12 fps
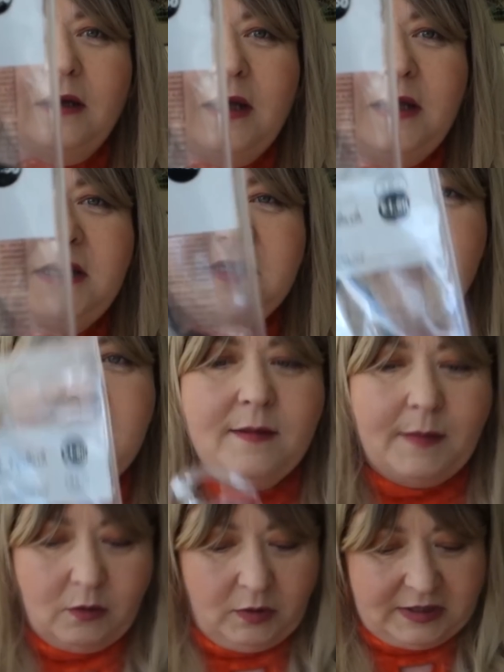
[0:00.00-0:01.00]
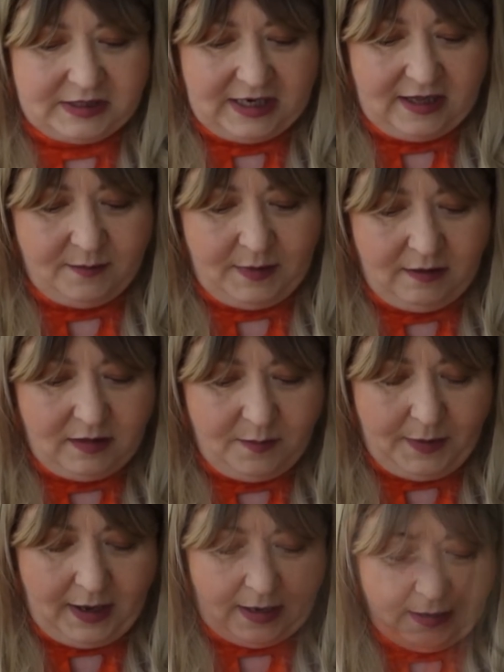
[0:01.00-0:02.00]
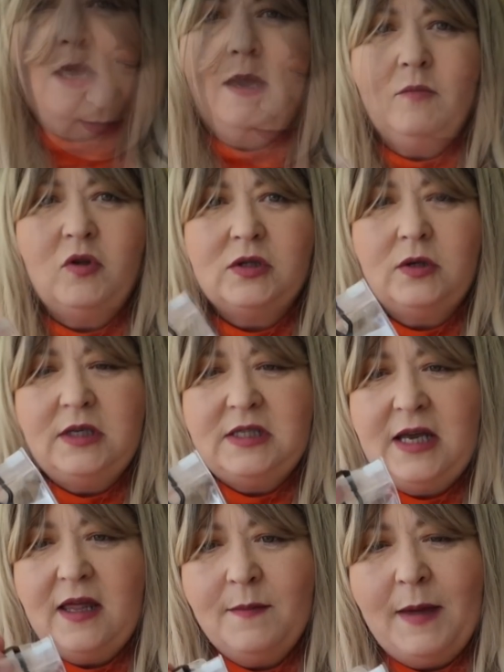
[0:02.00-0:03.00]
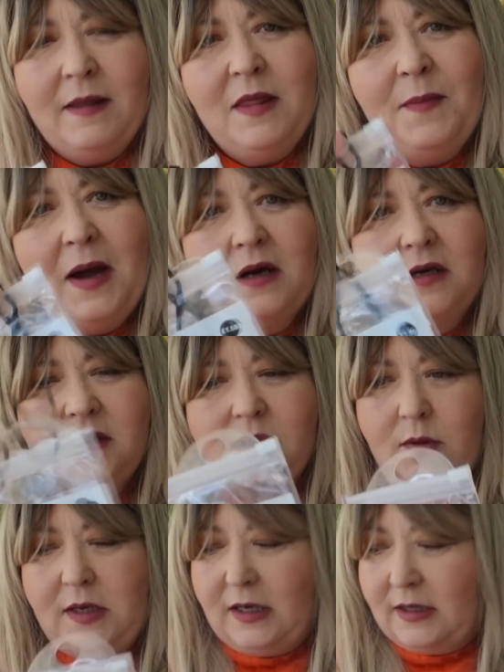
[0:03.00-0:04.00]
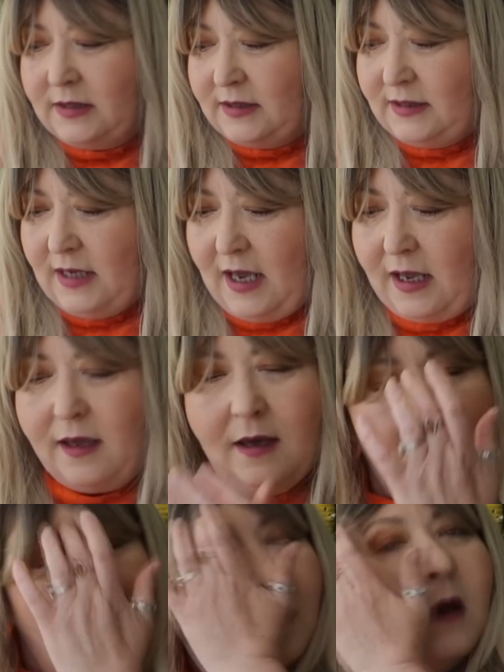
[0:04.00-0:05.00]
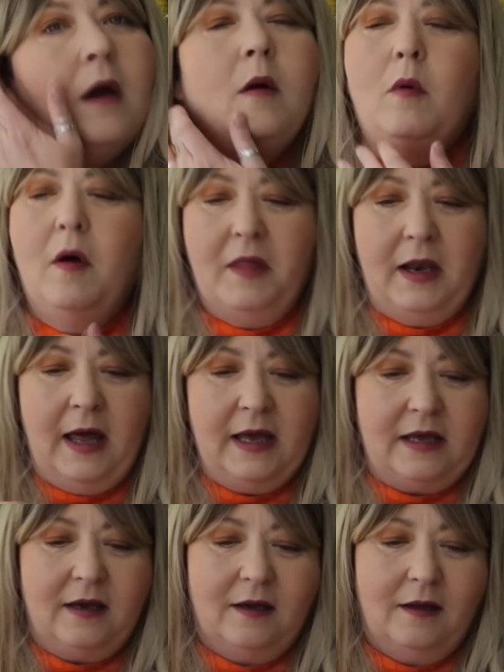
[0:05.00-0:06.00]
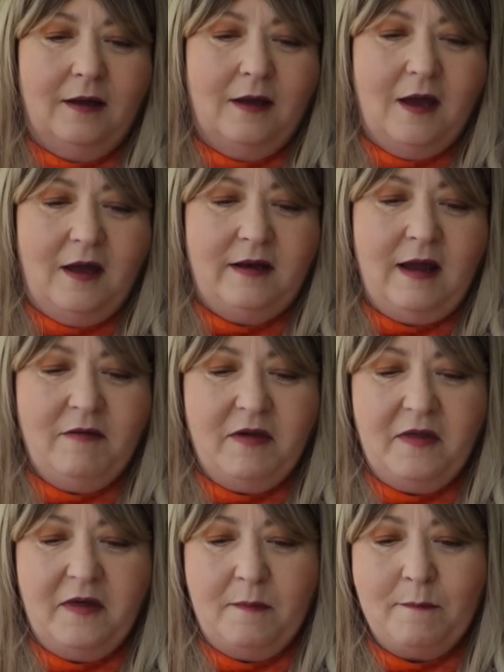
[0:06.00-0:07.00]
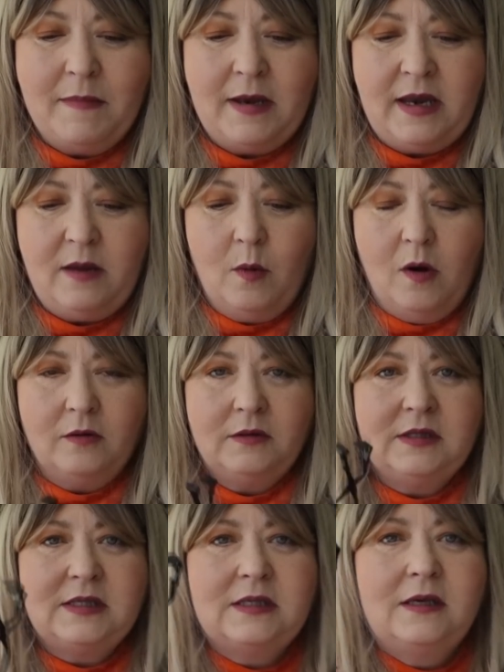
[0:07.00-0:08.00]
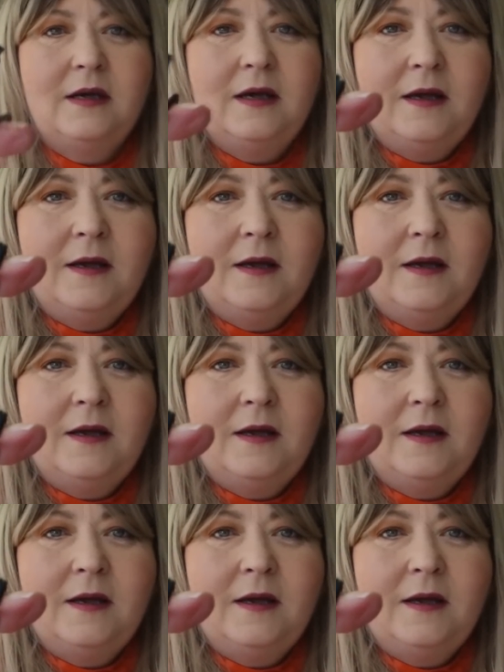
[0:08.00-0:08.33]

Can you see them? I'm going to take them out the bag. Yeah, I'm just going to take them out the packet so you can see what they're like. Now they're the mini ones.